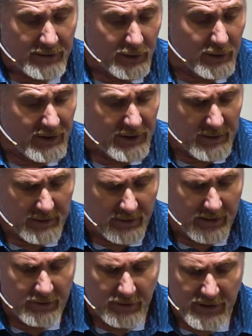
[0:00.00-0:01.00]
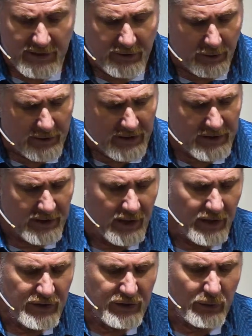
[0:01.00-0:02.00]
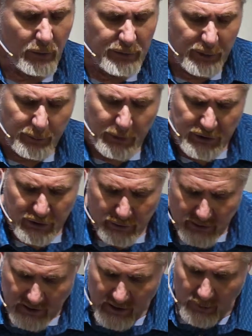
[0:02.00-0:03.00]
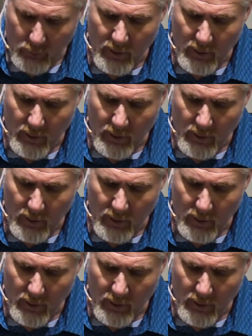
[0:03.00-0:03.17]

Turkish leaders, a Turkish soldier pursued a young